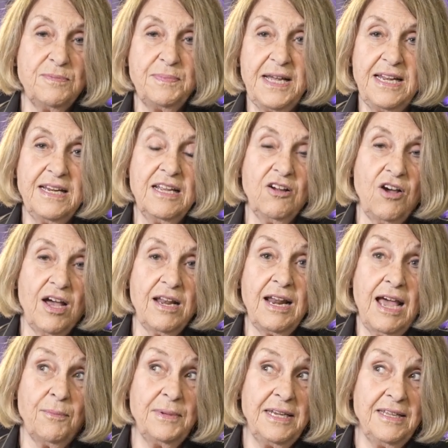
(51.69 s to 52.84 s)
depending on
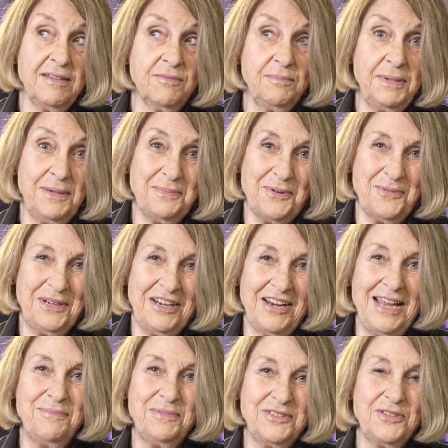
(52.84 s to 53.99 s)
how many people we are
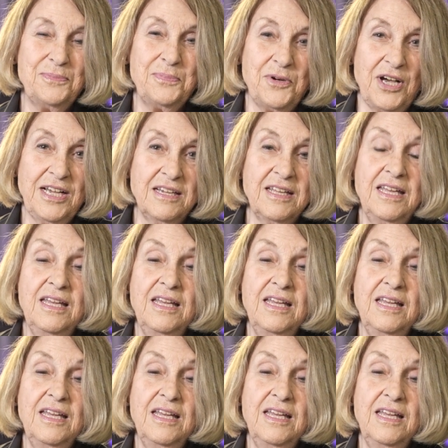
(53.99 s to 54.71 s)
able to book.